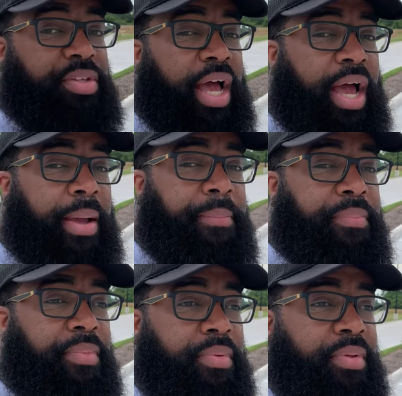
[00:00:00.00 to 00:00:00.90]
time,
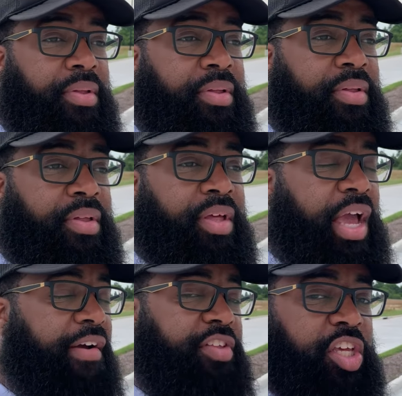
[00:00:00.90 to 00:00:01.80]

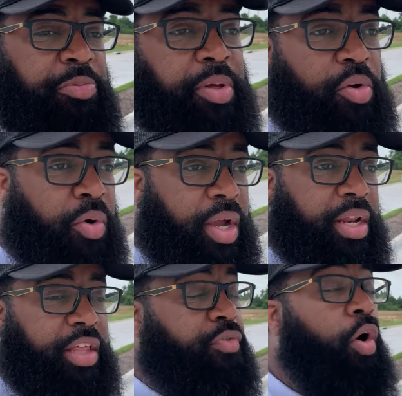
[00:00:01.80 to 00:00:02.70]
everything has been
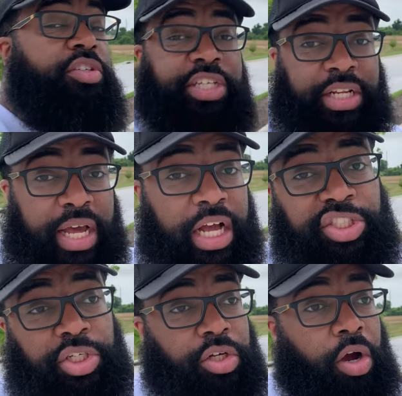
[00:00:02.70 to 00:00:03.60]
great. As far as the
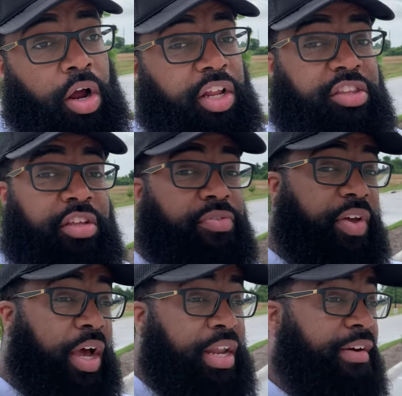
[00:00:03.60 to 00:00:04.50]
technology in the car, nothing has
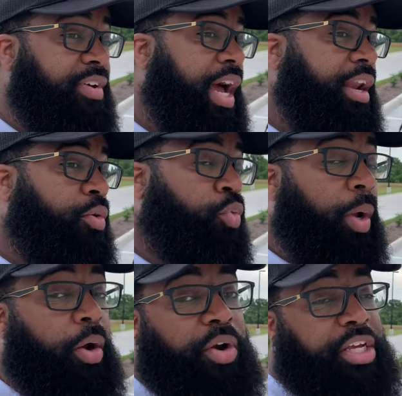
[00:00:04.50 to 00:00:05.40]
failed. I haven't got any
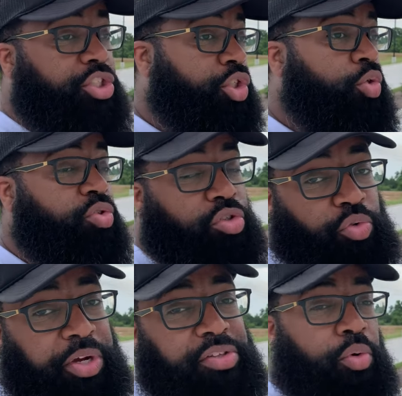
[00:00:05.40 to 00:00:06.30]
weird issues or
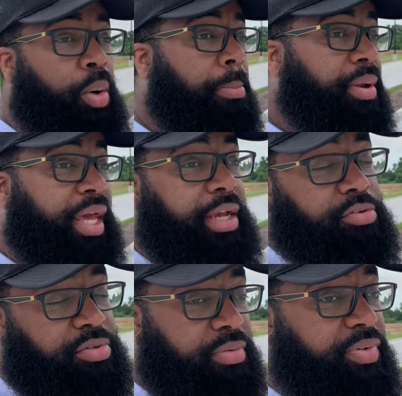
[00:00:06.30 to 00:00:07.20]
screens going blank
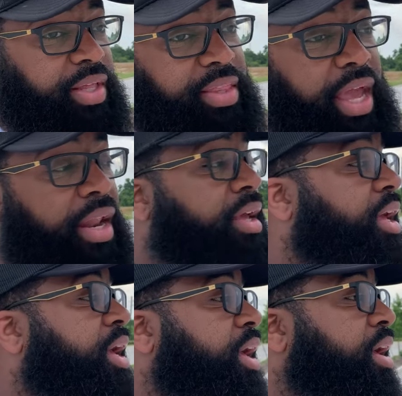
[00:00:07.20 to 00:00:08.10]
or stuff like that.
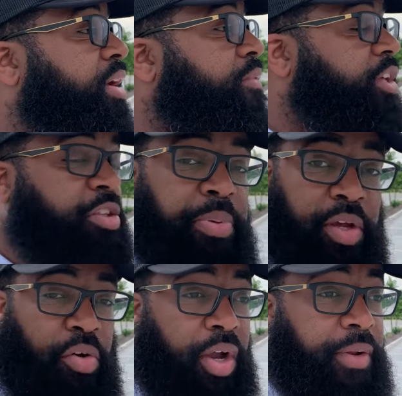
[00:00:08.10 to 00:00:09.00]
It's
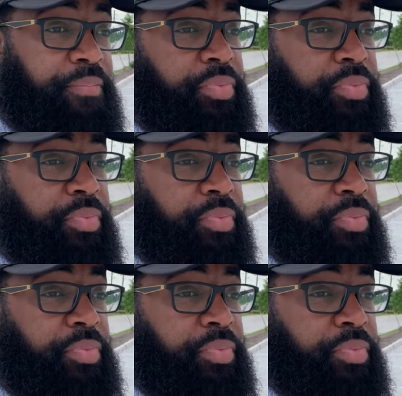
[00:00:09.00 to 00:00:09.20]
been great.